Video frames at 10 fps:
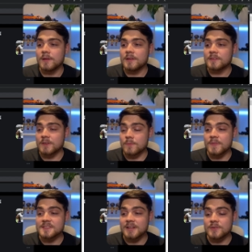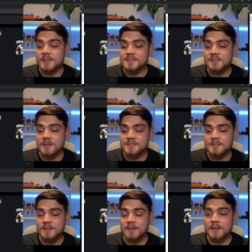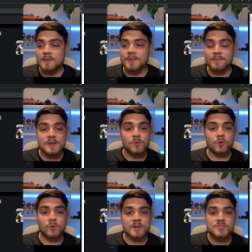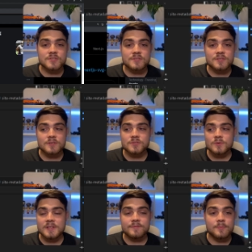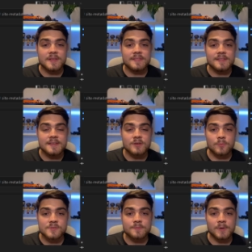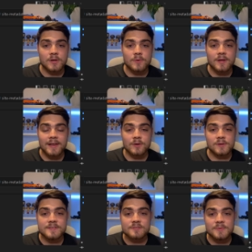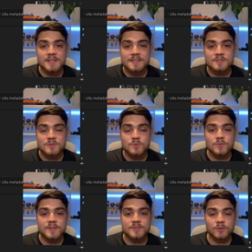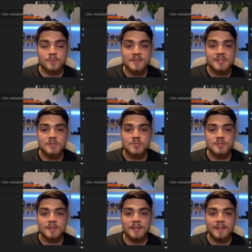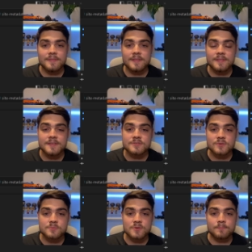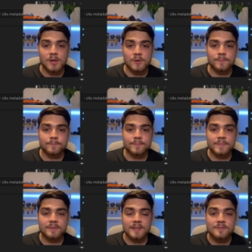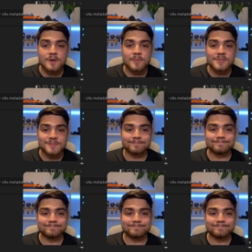So that's how you get started. If you have any more questions, do leave them in the comments below, and I'll leave some links to the documentation in the description below. Thank you very much.